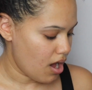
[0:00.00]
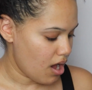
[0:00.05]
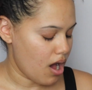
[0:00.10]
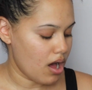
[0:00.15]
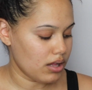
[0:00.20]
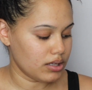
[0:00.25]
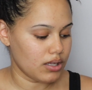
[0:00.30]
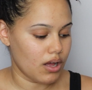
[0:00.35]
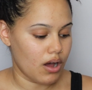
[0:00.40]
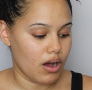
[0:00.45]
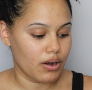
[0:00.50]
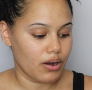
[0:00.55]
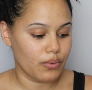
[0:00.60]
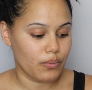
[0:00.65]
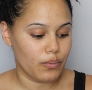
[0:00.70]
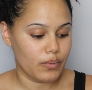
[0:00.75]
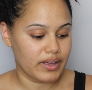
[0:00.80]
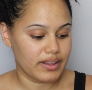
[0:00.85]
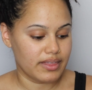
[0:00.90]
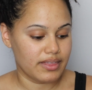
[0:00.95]

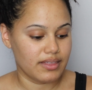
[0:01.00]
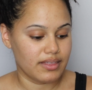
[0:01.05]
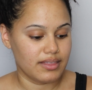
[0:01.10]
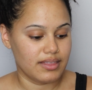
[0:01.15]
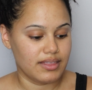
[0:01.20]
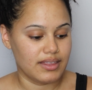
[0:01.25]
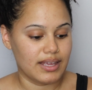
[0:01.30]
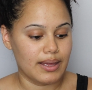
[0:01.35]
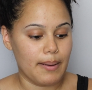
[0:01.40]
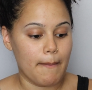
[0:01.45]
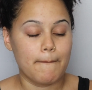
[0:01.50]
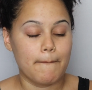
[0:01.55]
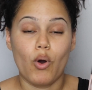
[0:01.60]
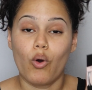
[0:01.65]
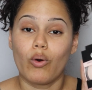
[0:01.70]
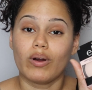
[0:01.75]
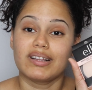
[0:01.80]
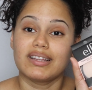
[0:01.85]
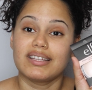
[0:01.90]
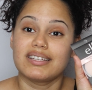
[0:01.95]
along with the
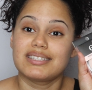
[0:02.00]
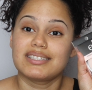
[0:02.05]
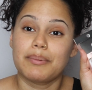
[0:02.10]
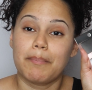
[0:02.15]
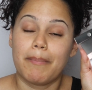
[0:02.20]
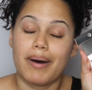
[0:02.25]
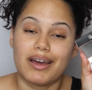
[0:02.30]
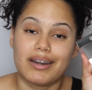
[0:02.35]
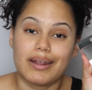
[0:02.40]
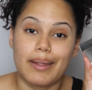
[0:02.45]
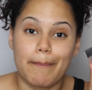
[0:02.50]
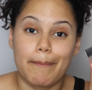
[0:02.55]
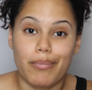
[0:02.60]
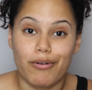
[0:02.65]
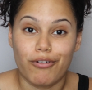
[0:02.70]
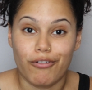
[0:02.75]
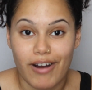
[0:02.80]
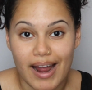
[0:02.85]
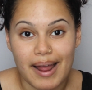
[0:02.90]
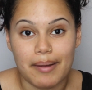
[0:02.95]
Poreless Putty
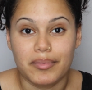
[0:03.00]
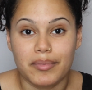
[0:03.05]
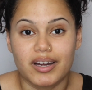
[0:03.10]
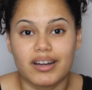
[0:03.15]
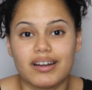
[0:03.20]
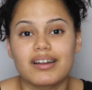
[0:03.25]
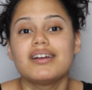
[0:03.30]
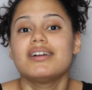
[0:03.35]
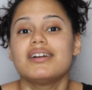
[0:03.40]
Primer.